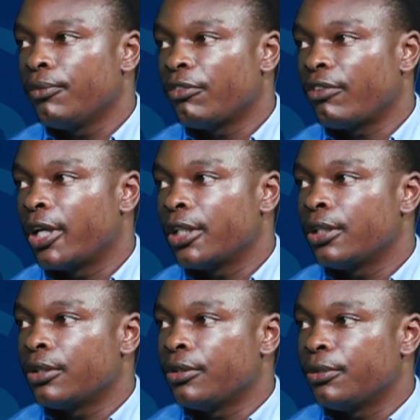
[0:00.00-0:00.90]

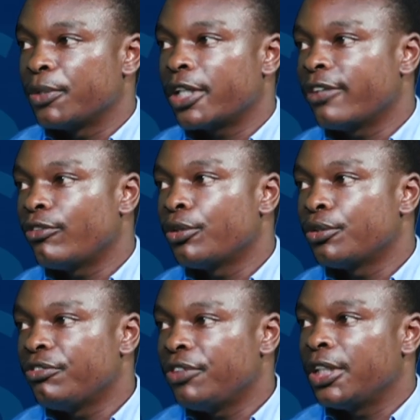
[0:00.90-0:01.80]
find himself or
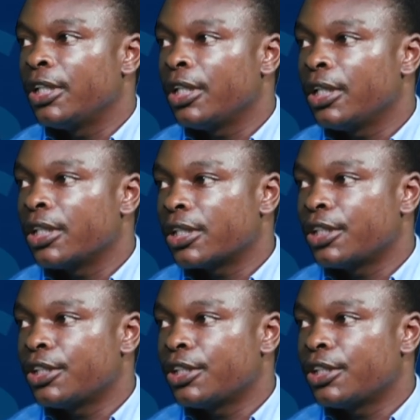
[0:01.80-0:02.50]
to fit in such